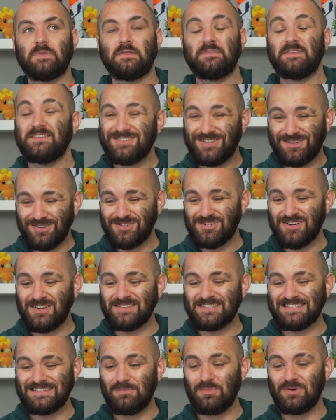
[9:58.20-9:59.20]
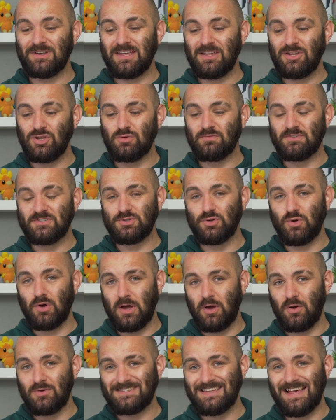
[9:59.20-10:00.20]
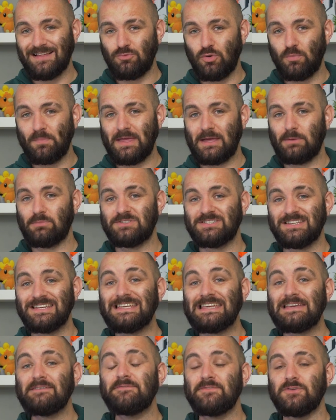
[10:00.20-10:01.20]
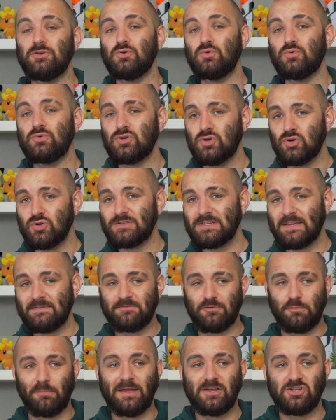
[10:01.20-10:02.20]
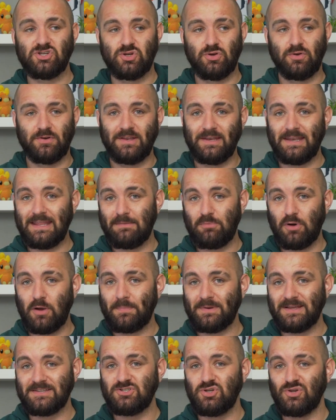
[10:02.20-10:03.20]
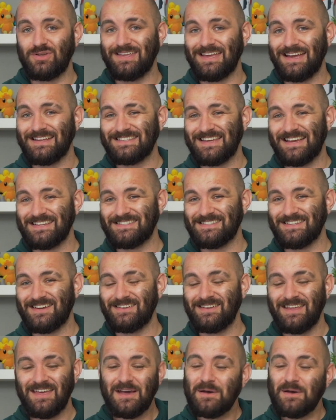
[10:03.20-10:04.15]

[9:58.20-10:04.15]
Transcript: There's a good chance someone in your resort or hotel will be able to give you good information on a nearby place you can get a test done,